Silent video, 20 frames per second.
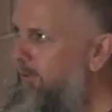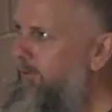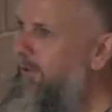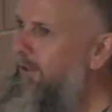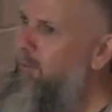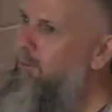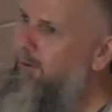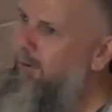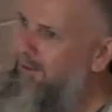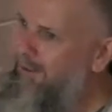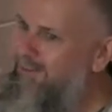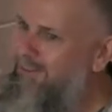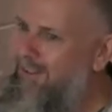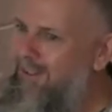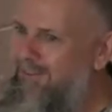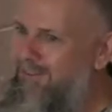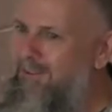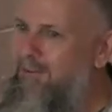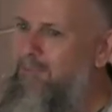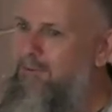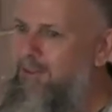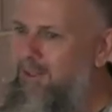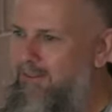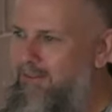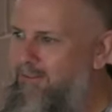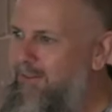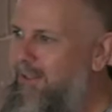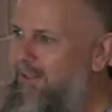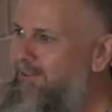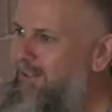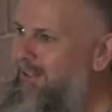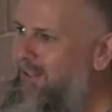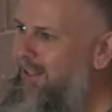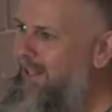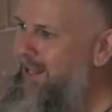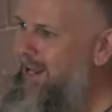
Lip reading: It's like, well, in some sense, yes, he